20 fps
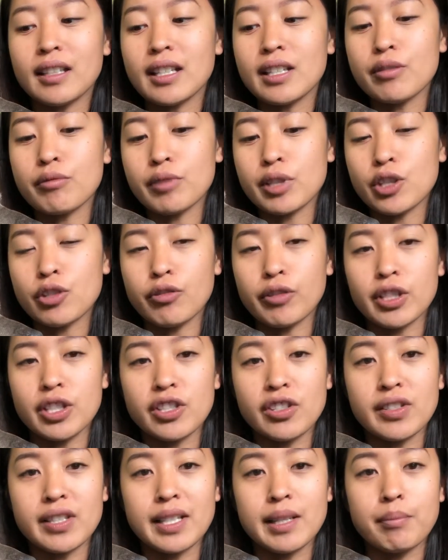there's
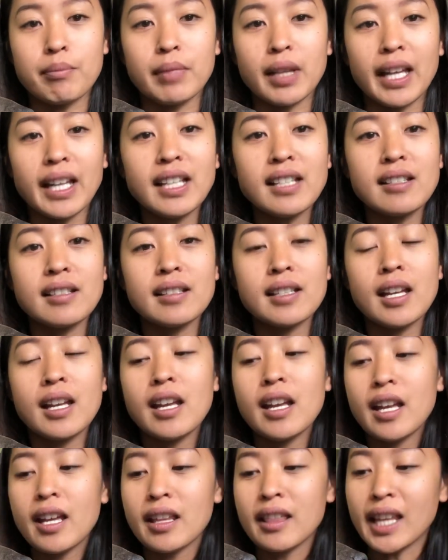restrictions in place,
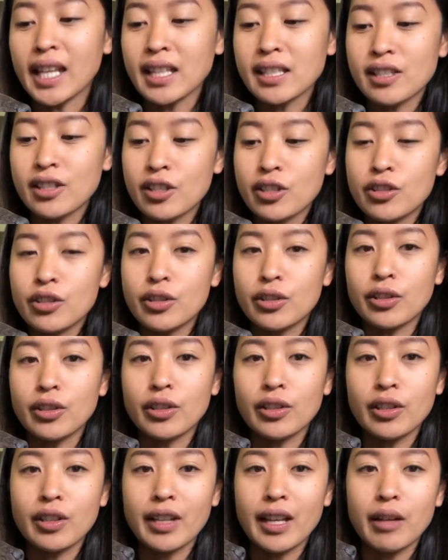things to
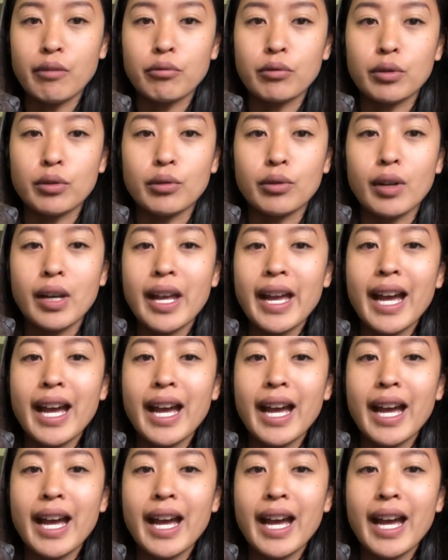do that will